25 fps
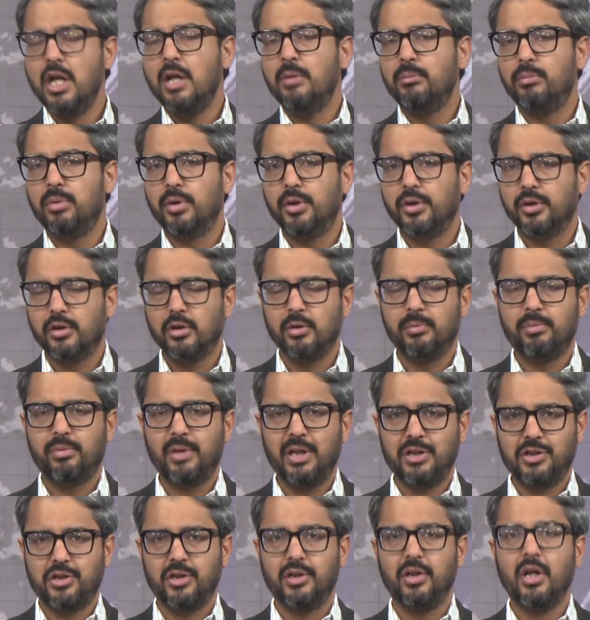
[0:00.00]
political
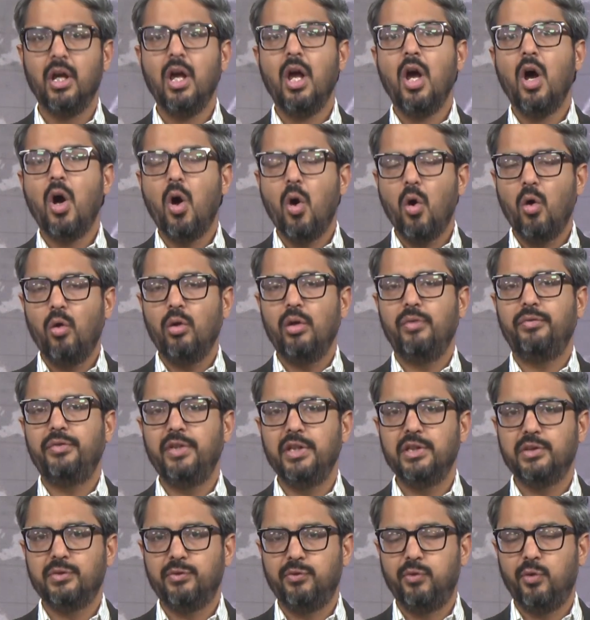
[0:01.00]
oppression. All of
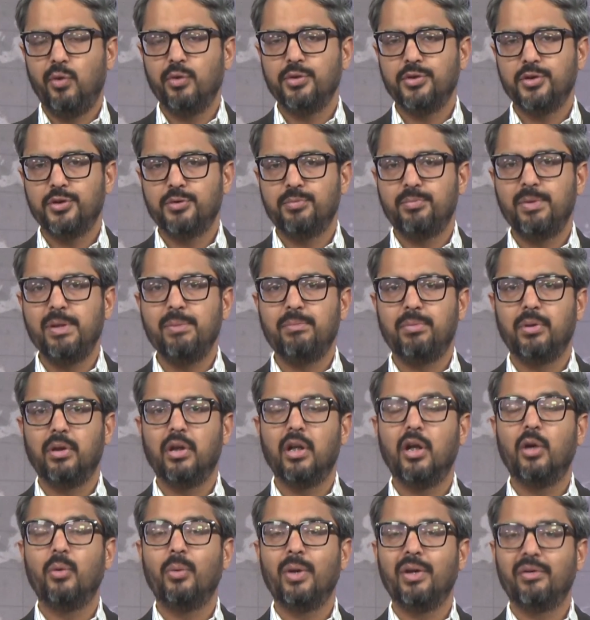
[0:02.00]
this forces people
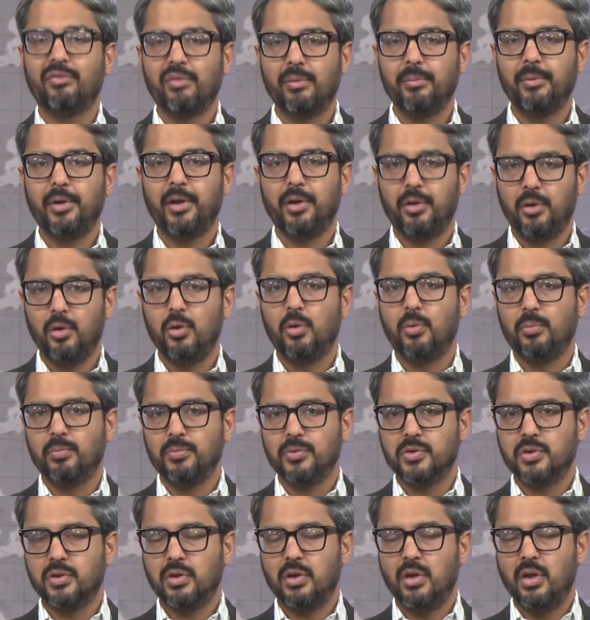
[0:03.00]
away from their homes.